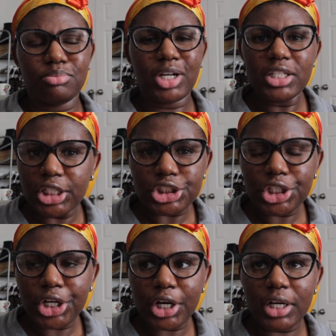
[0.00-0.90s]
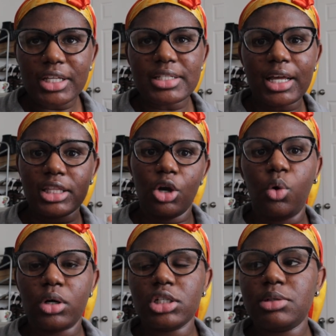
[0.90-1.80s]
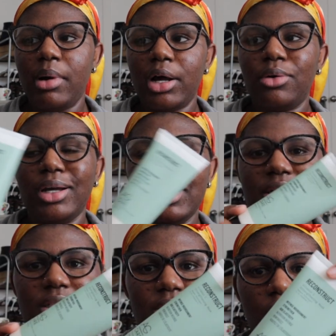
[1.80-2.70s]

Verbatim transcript: Conditioner. It's like the orange bottle, and this is